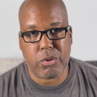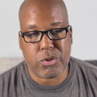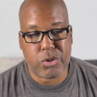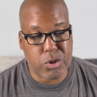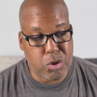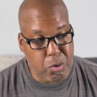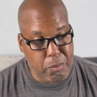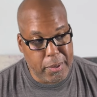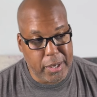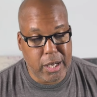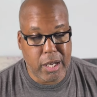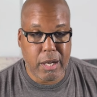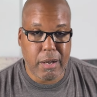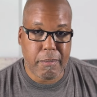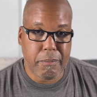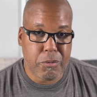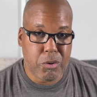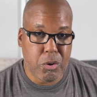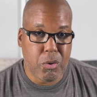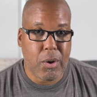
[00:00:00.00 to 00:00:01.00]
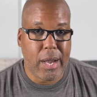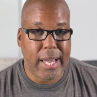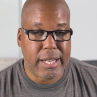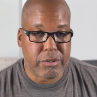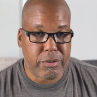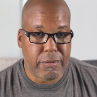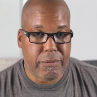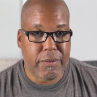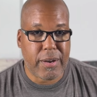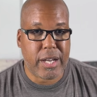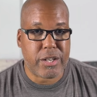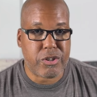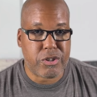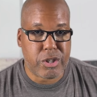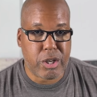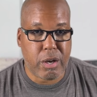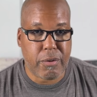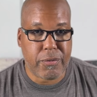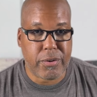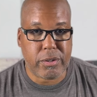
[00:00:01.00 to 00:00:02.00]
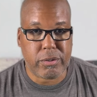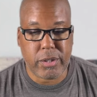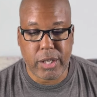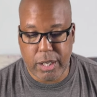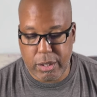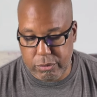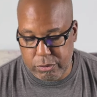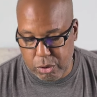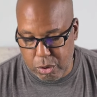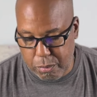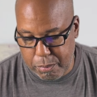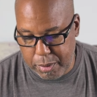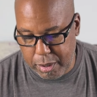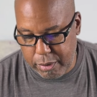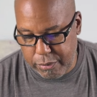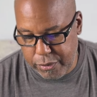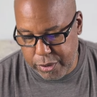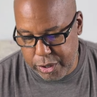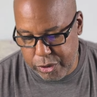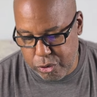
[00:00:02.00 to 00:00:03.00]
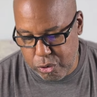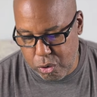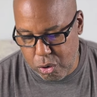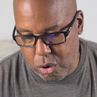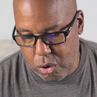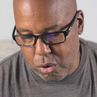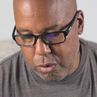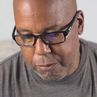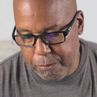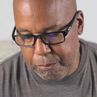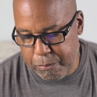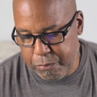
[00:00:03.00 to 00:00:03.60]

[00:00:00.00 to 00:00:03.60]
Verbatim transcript: So you actually find yourself in a little bit of control.